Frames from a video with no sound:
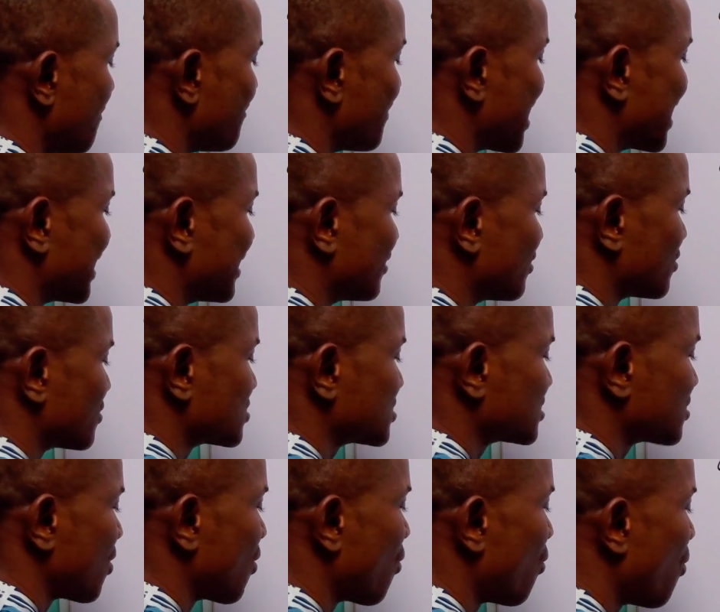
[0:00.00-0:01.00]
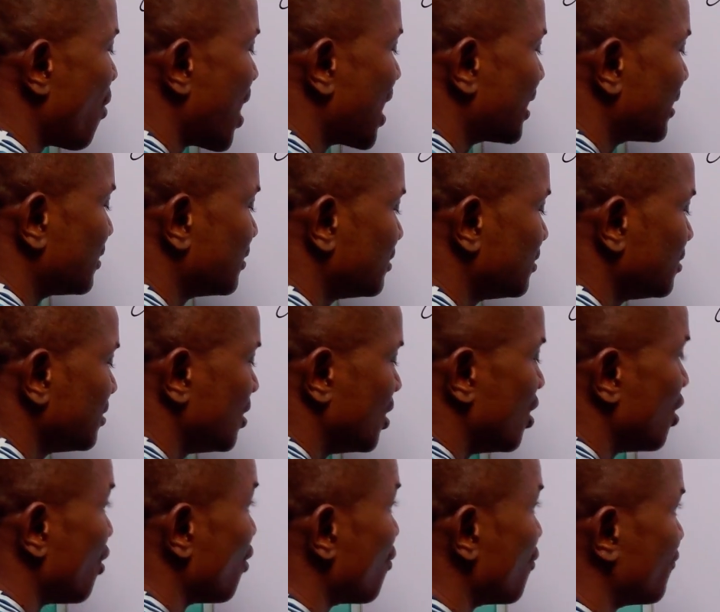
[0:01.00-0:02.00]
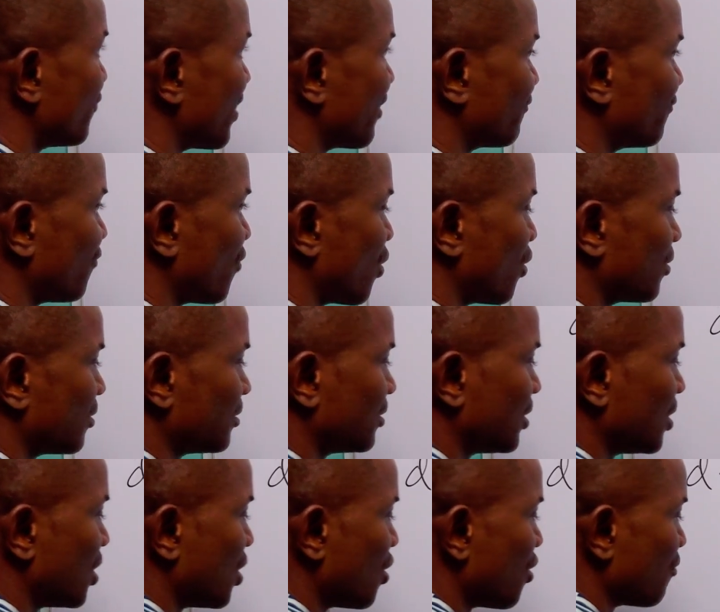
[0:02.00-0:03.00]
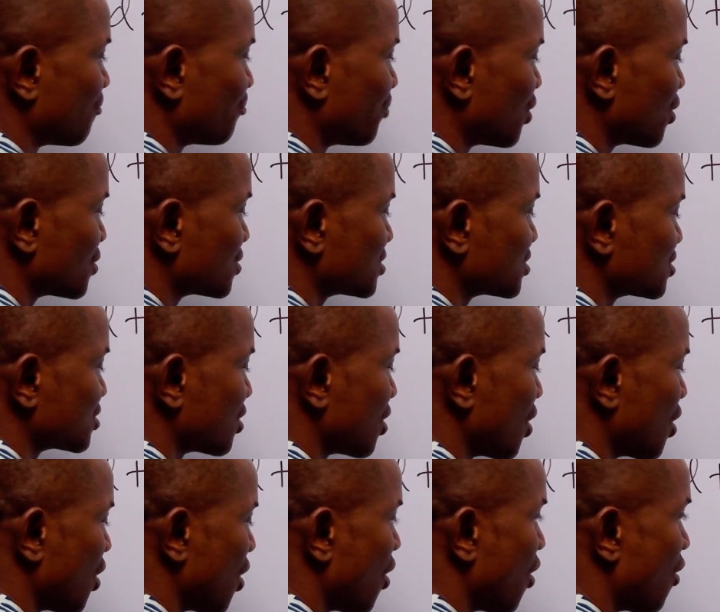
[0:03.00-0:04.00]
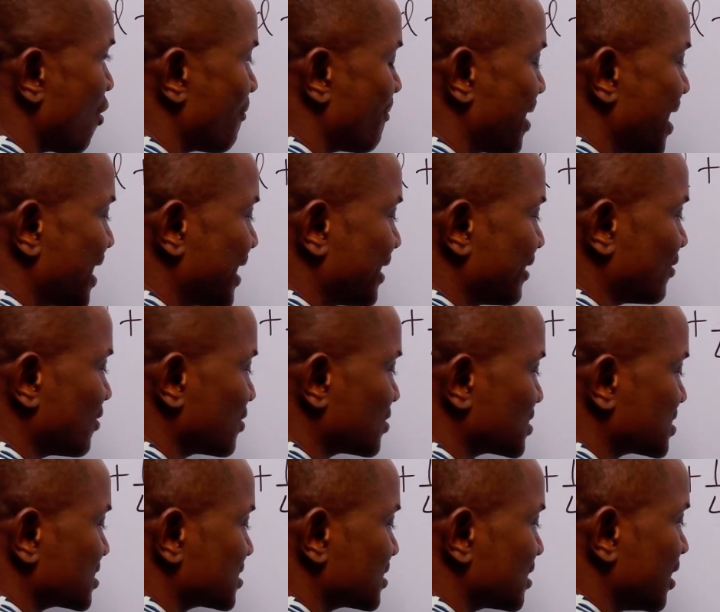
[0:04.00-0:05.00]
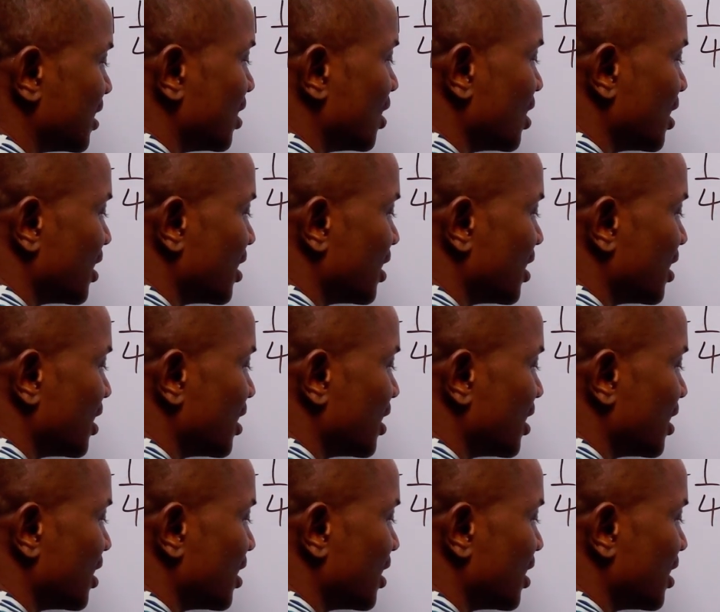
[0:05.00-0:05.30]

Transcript: minus 1 over 4 plus or minus